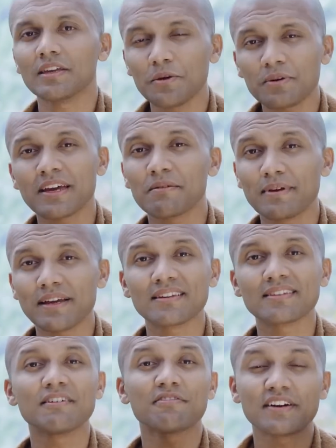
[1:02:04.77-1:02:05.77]
you can
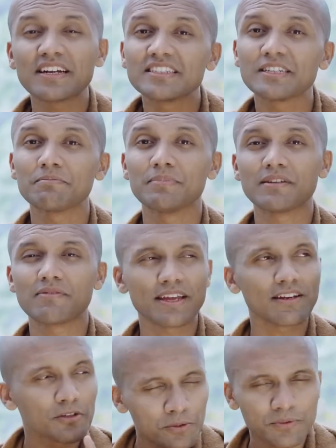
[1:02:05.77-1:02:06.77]
build the friendship
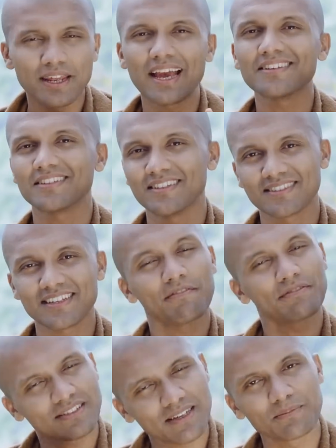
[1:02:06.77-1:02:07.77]
between two nations
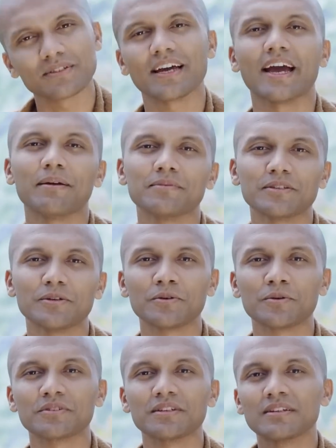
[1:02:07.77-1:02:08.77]
after some times. You
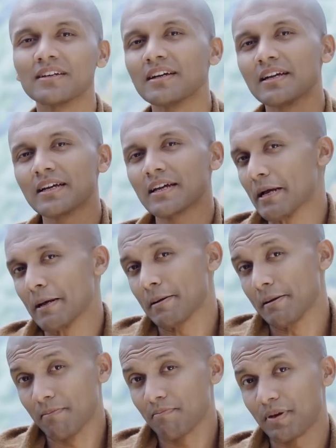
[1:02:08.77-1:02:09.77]
know, the
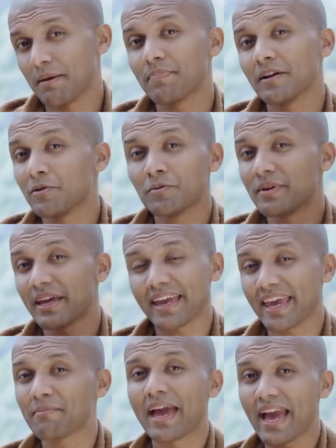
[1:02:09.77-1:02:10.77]
people who
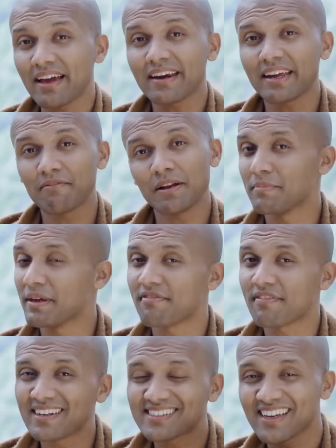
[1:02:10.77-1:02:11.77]
became angry will be
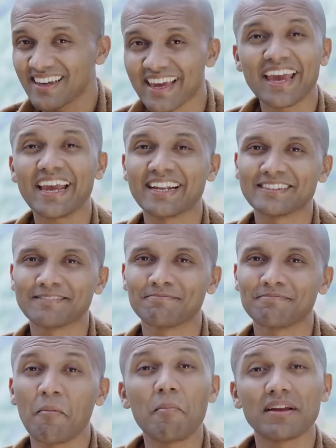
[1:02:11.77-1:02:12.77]
friends again.
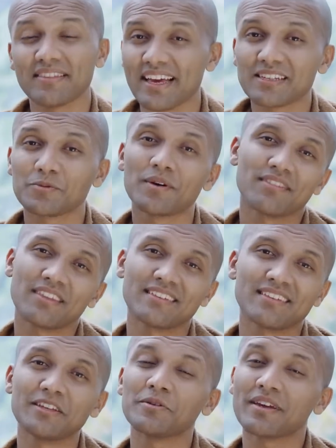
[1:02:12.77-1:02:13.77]
But there's one
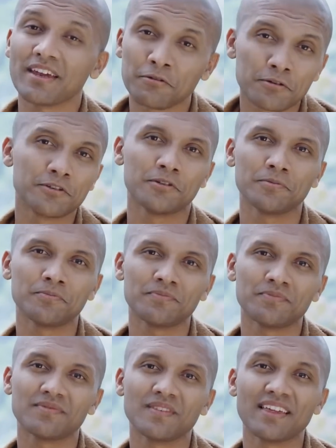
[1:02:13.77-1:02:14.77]
thing that you cannot do,
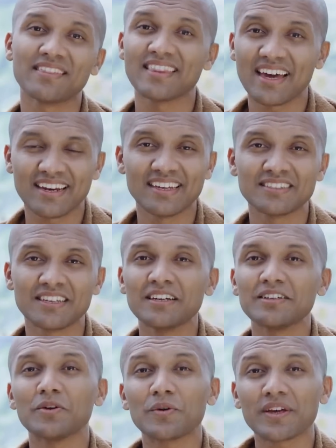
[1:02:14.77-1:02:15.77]
and that is
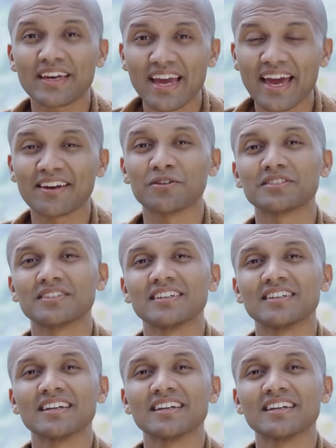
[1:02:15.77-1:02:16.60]
you cannot